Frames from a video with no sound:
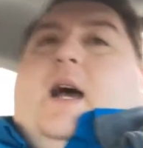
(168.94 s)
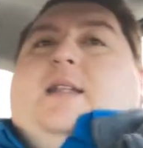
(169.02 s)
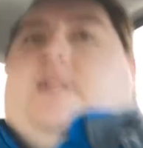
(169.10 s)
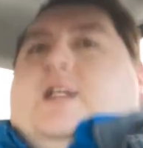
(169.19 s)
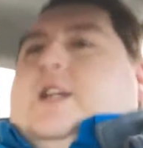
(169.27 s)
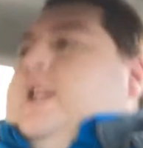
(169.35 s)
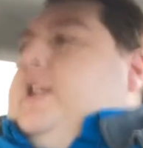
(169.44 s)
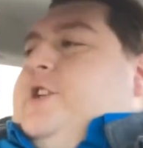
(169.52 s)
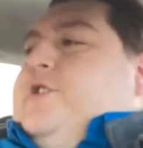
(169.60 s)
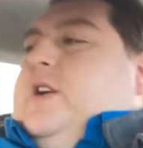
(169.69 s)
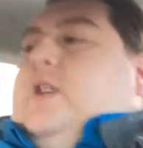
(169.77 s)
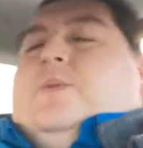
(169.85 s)
I say kidney
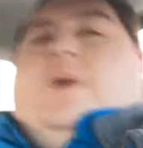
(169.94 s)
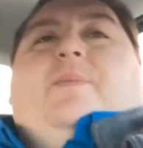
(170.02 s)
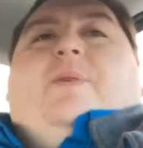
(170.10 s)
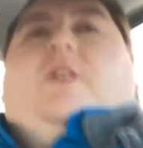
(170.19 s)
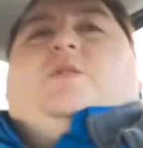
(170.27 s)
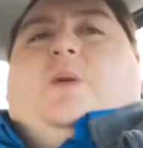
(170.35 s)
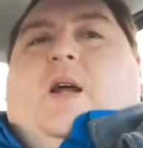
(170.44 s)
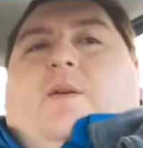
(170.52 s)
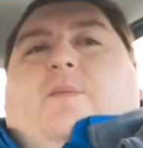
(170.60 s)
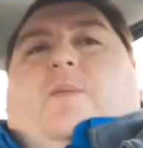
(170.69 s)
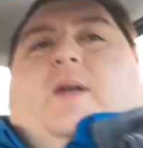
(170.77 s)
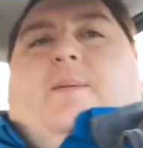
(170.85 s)
transplant because what
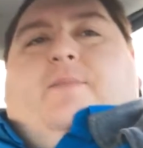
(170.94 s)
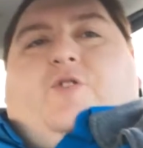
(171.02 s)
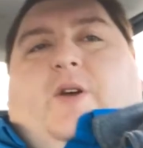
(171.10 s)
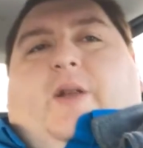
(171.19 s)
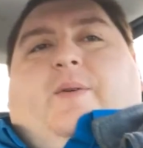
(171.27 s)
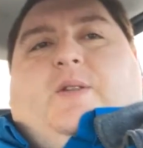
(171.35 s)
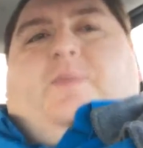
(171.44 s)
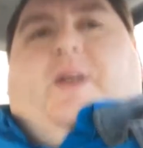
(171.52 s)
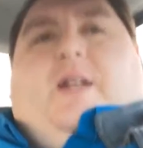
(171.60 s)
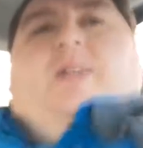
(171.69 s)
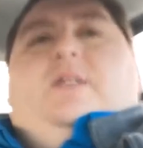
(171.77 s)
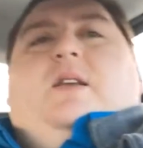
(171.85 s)
I'm trying to
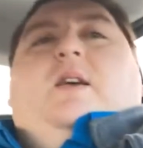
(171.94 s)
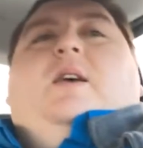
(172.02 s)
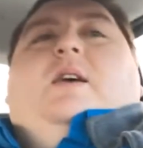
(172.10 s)
explain is